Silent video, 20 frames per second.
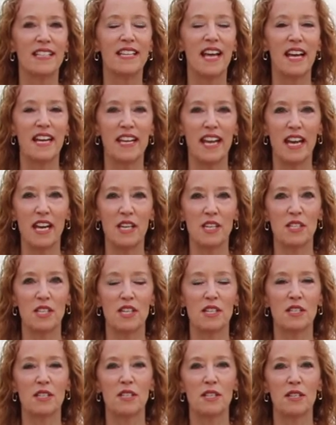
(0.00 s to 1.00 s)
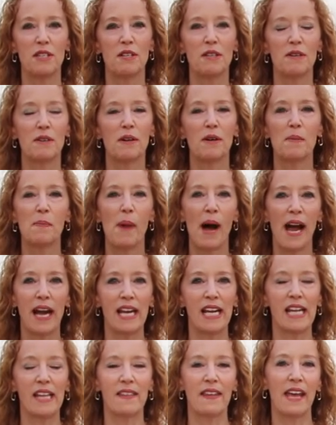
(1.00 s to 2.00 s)
dedication to
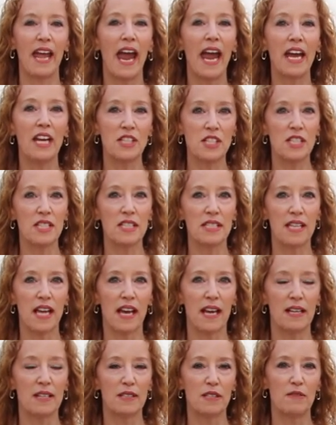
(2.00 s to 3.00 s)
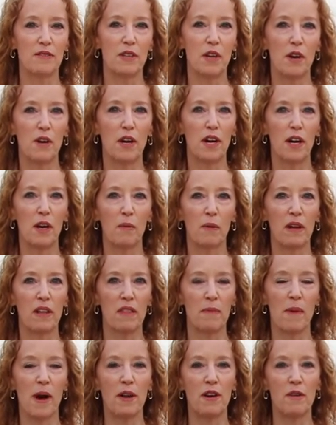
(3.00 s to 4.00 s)
combining the ancient science of yoga
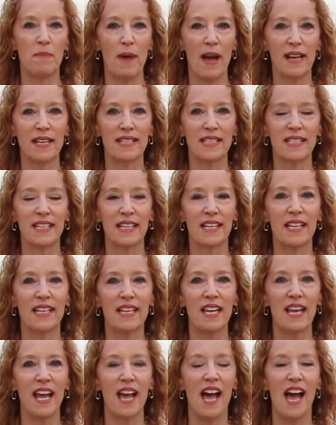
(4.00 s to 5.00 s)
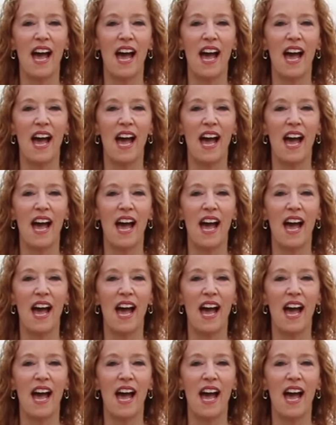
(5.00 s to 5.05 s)
with modern medicine,